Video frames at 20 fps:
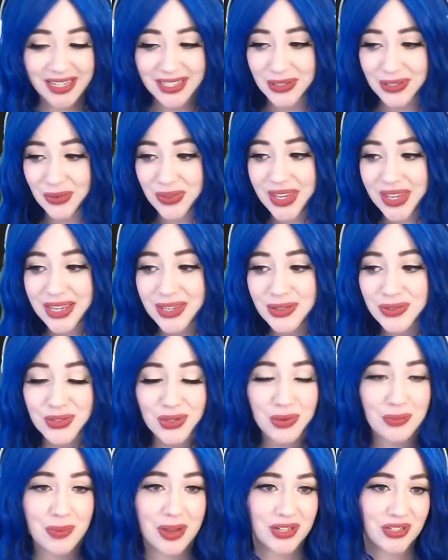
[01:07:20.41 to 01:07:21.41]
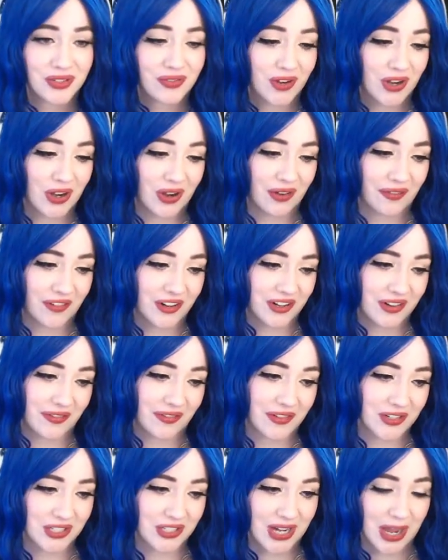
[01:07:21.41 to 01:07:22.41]
so thank you so much for
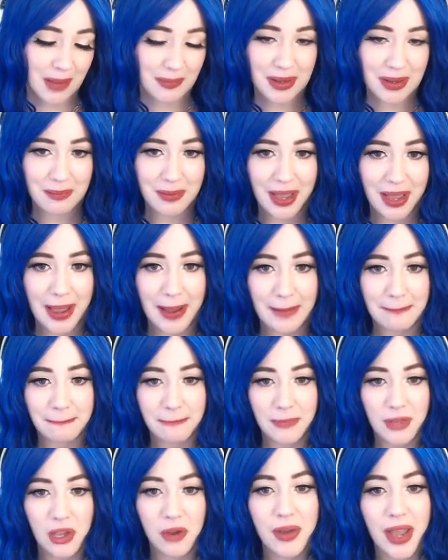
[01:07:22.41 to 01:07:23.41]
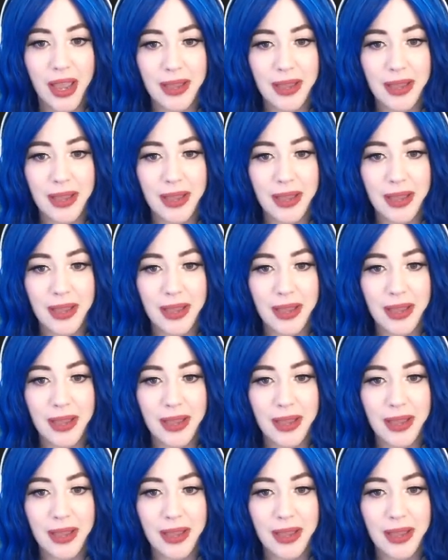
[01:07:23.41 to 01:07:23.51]
stopping by. Okay,